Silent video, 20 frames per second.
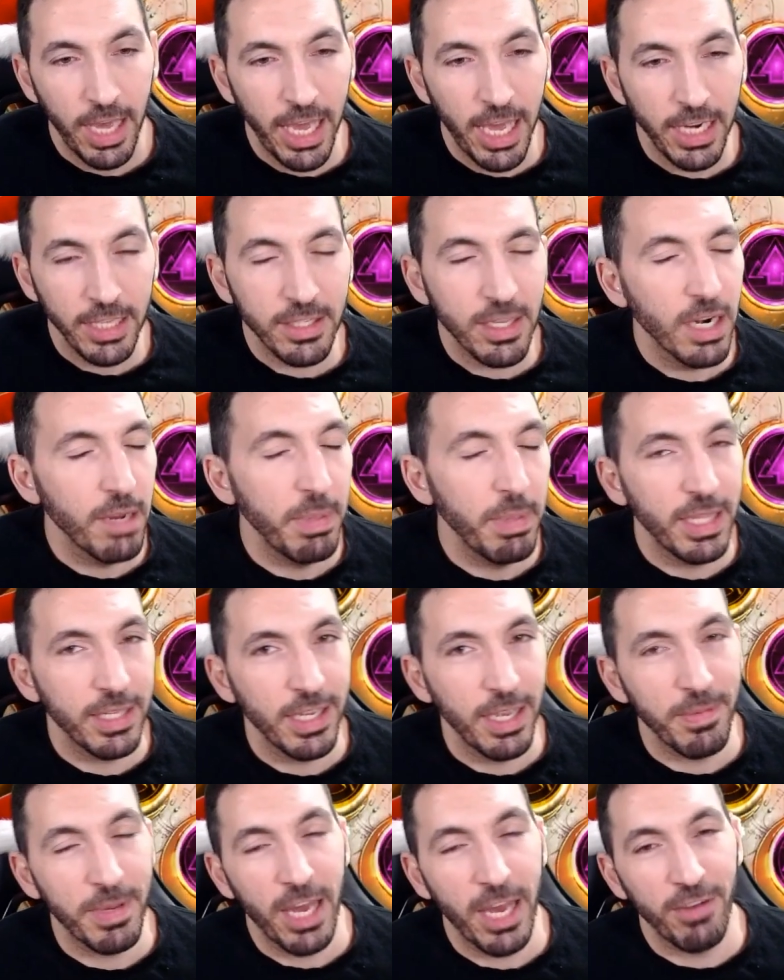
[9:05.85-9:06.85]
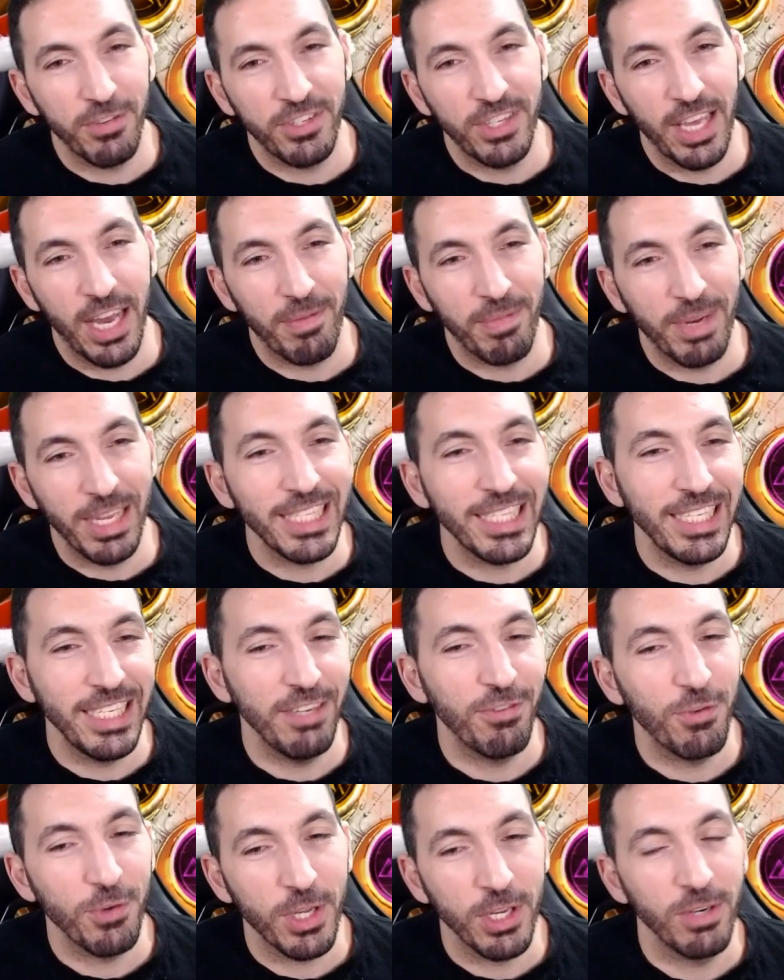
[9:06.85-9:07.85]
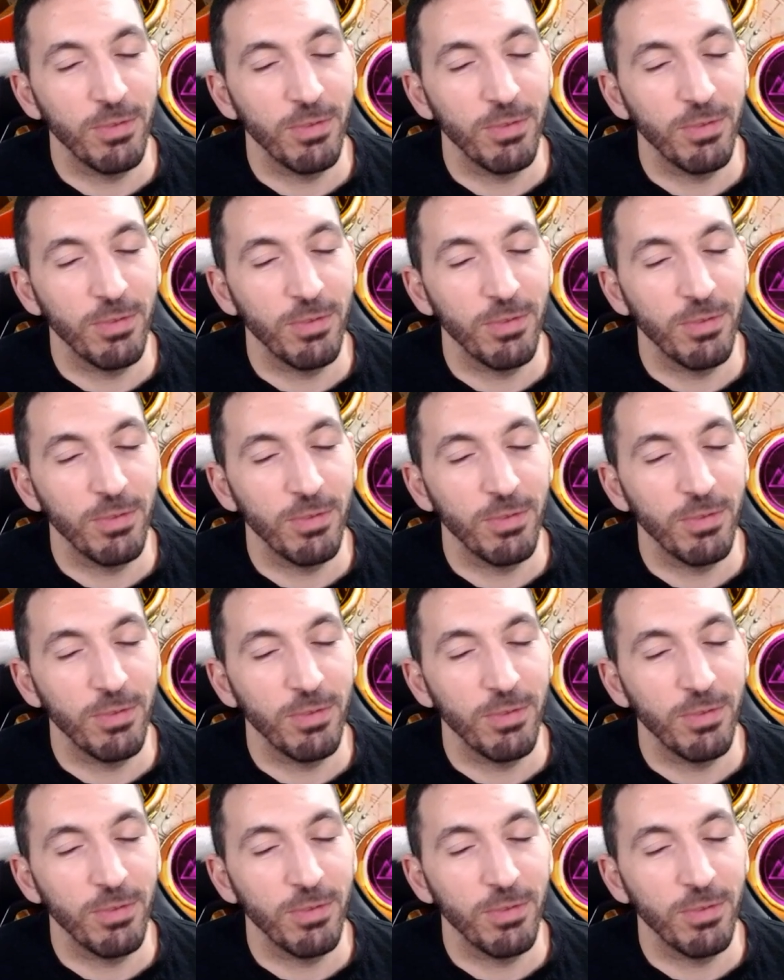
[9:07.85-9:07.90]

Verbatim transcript: and it's gonna be the same kind of setup. Let's see if we